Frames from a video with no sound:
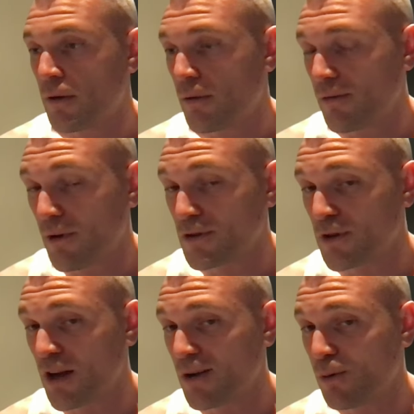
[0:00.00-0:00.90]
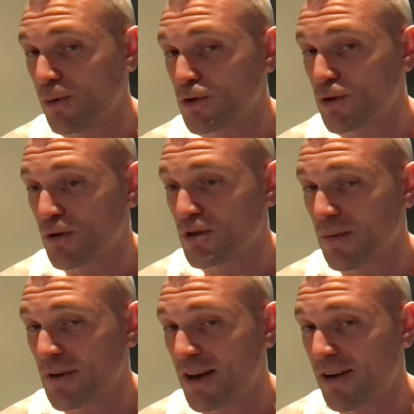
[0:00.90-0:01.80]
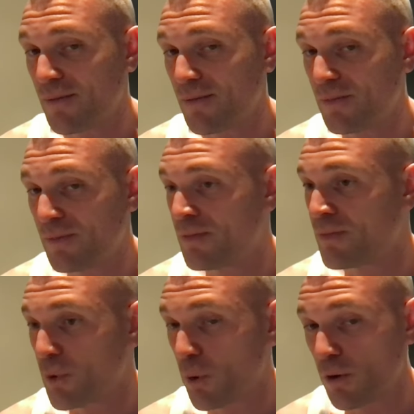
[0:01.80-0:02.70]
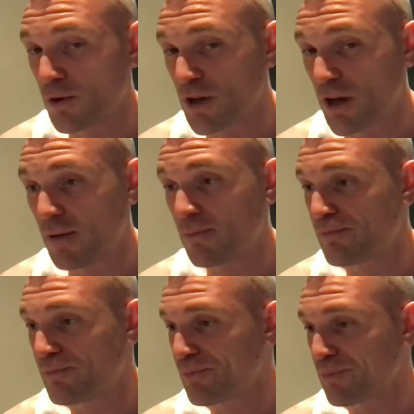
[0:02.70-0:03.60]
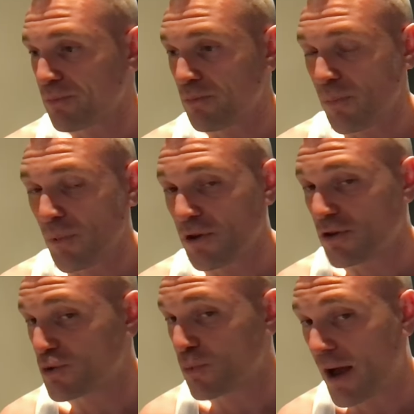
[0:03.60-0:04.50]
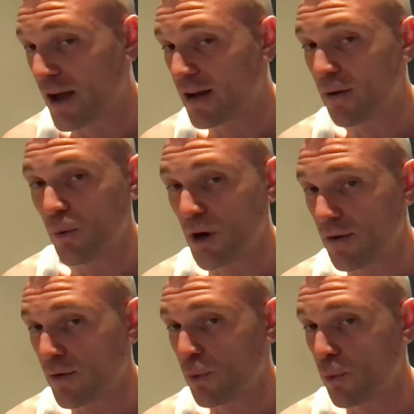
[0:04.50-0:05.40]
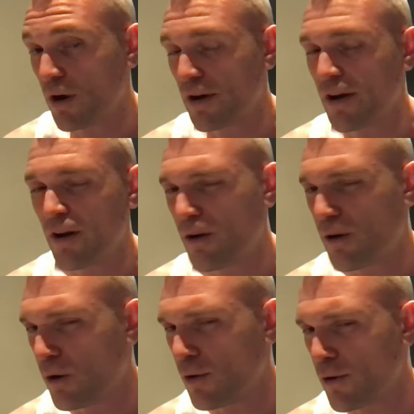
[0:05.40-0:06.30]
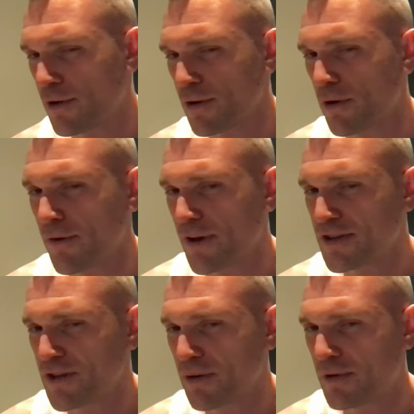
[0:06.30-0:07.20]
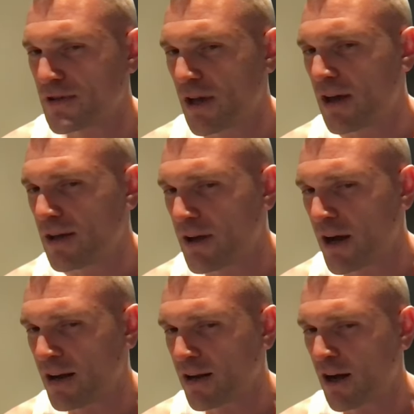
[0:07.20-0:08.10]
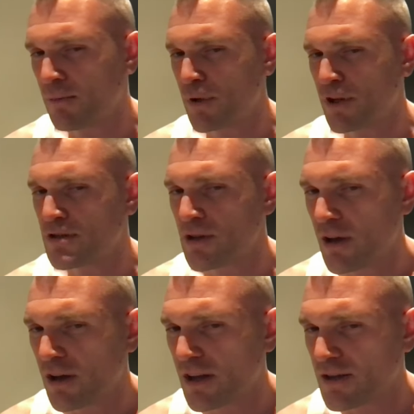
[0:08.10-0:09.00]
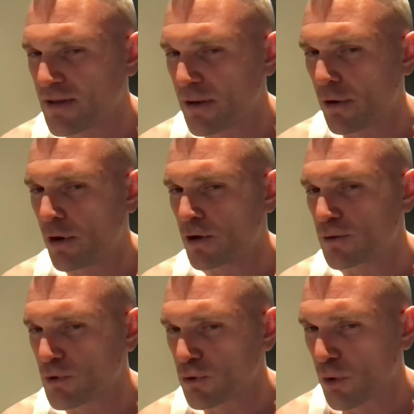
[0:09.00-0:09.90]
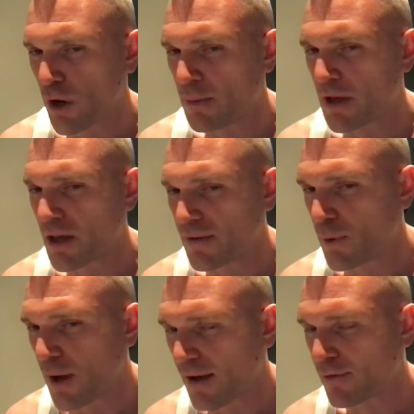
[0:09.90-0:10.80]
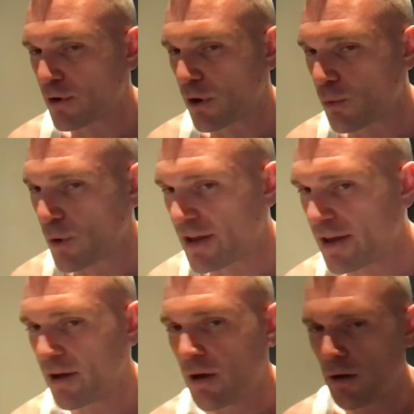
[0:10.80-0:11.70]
You've also got cool shirts coming out all the time, swag, whatever you want, all there on gutterfightingsecrets.com. Please consider subscribing if you haven't already.